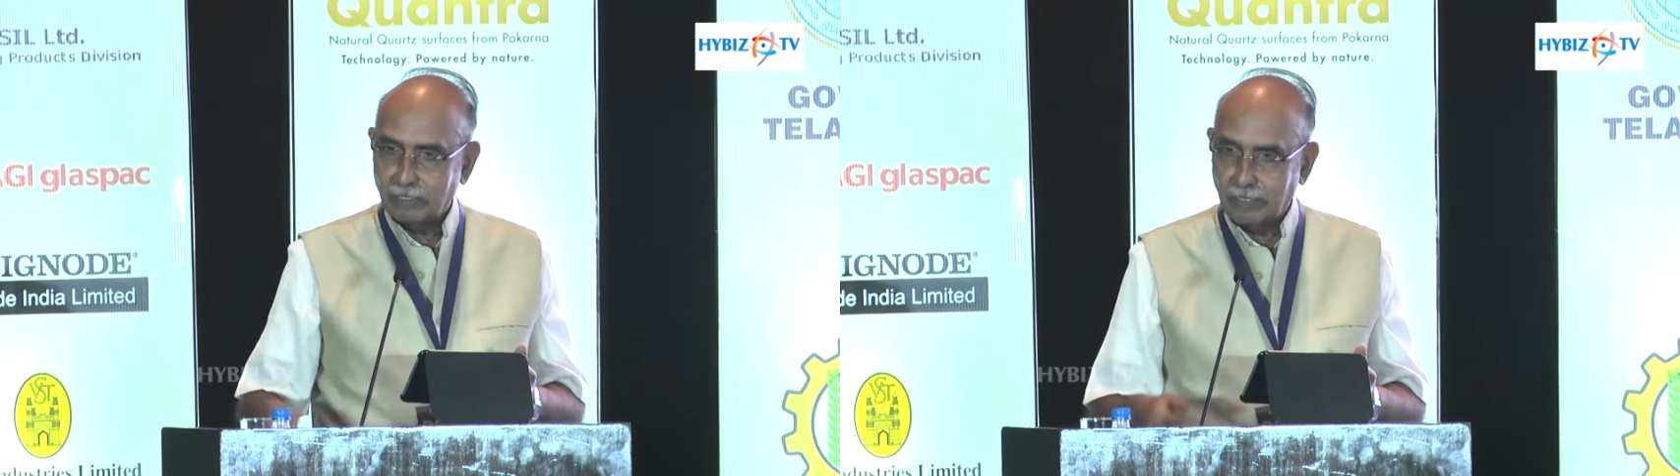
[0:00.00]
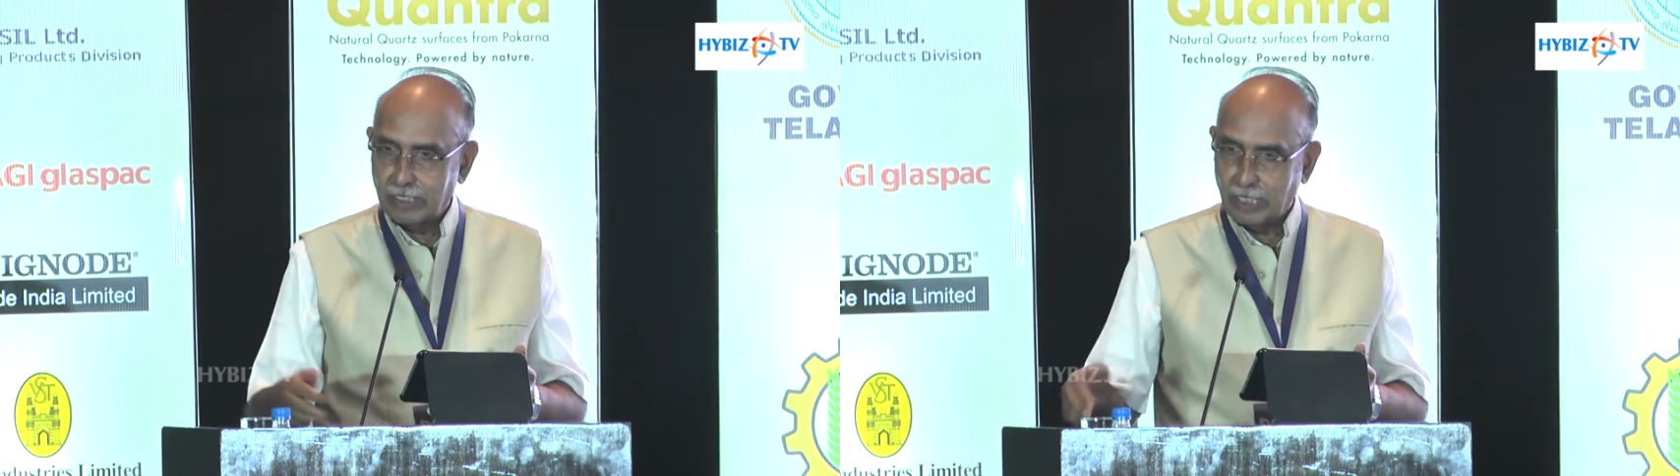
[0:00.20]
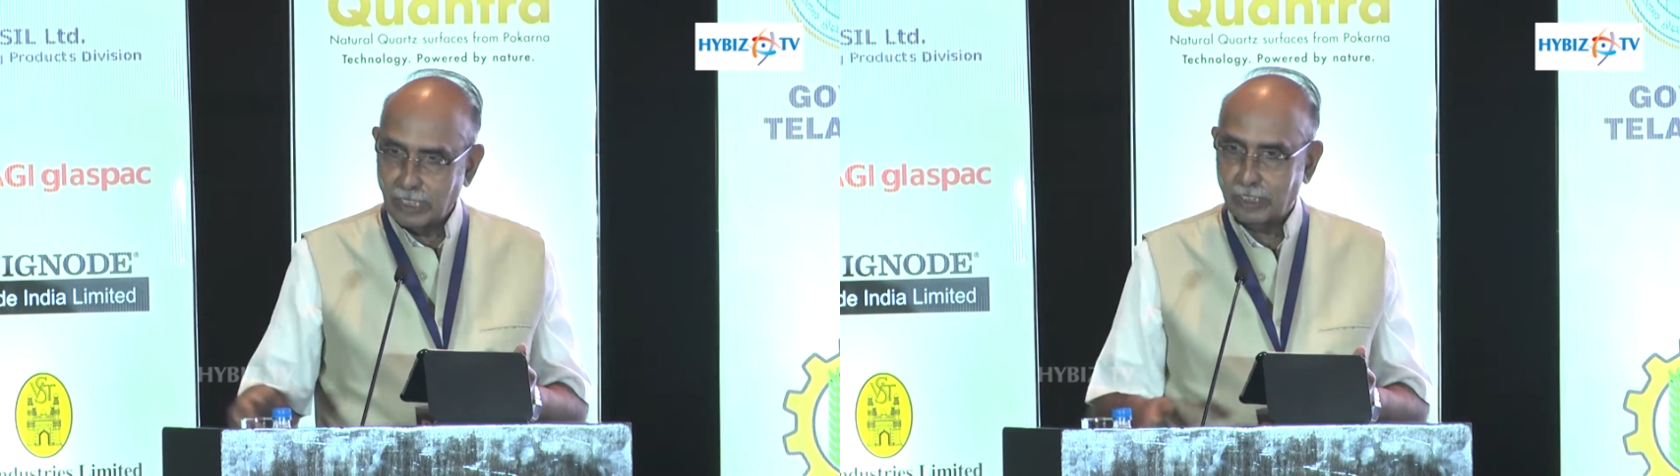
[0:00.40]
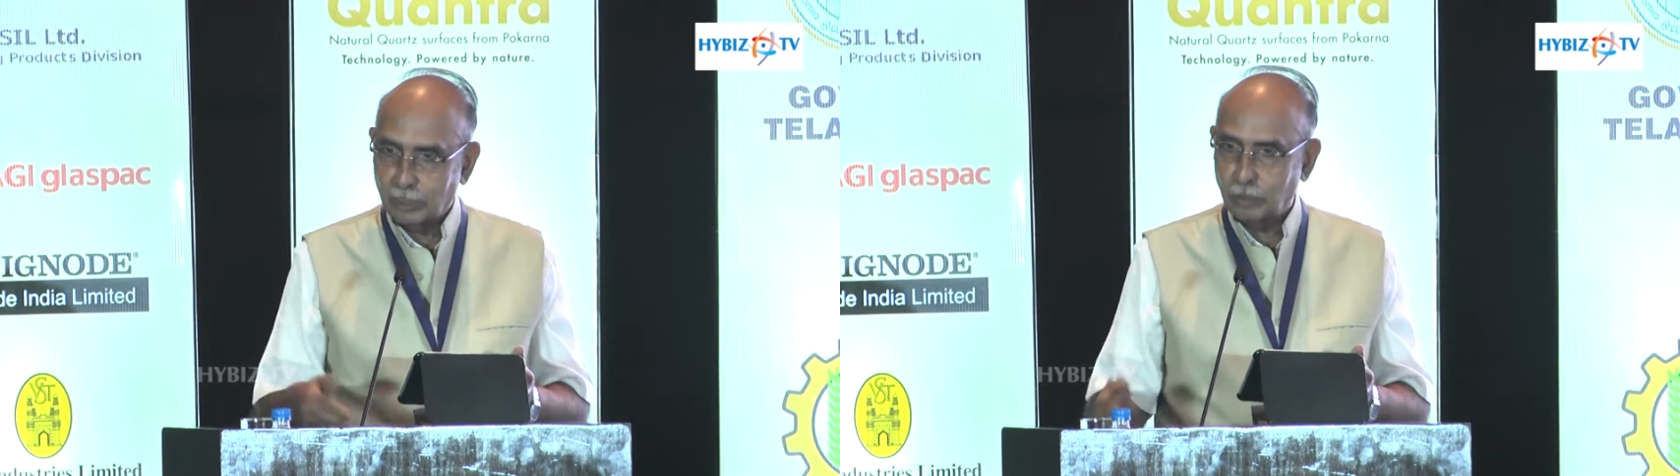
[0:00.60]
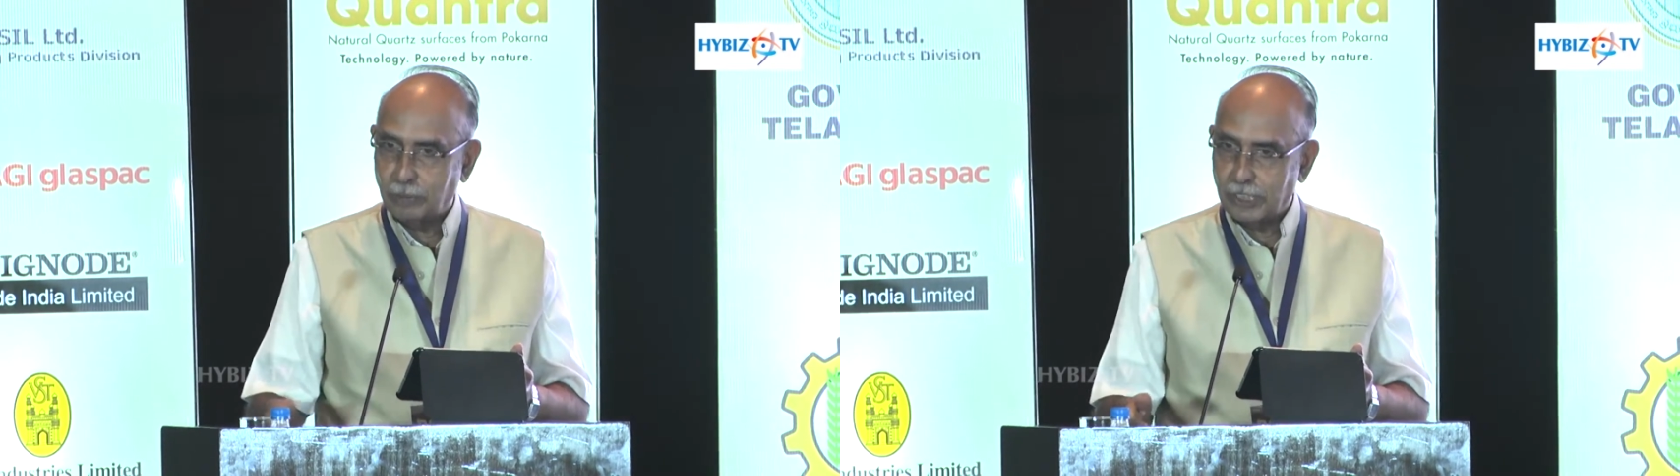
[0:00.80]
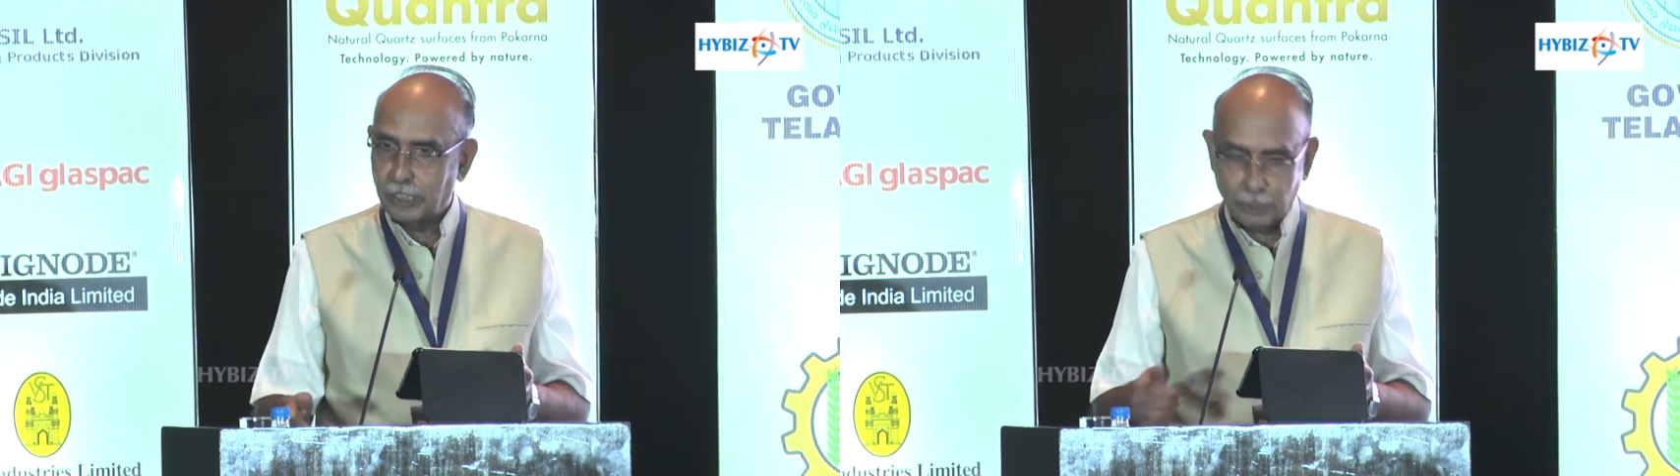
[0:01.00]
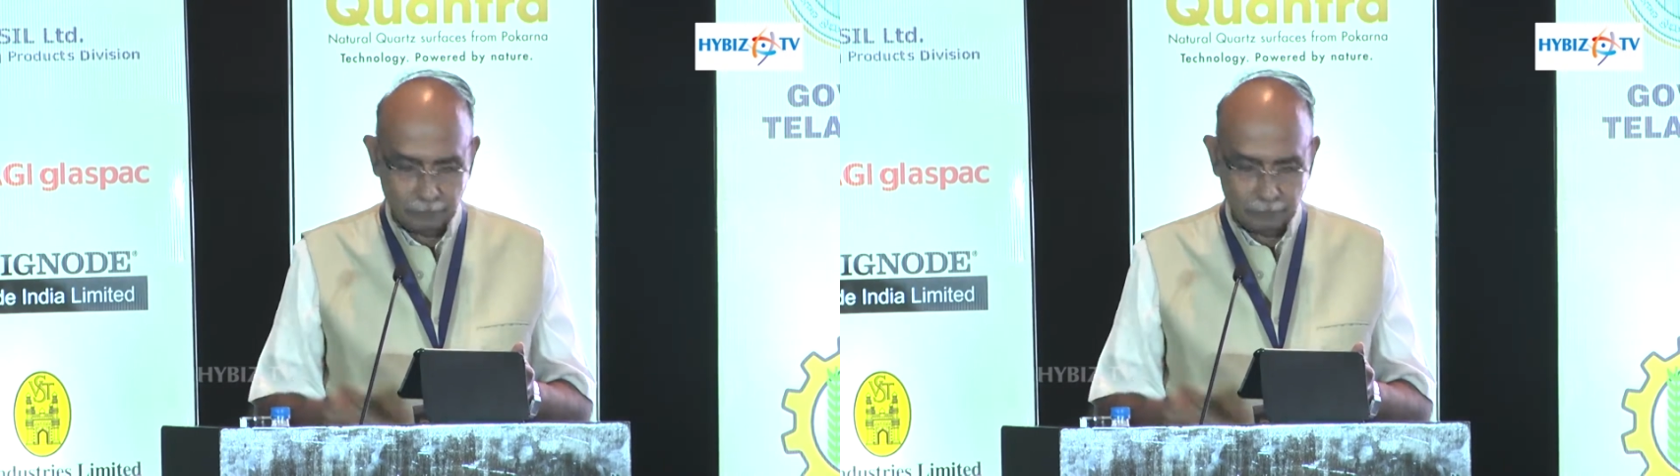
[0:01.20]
with the speech.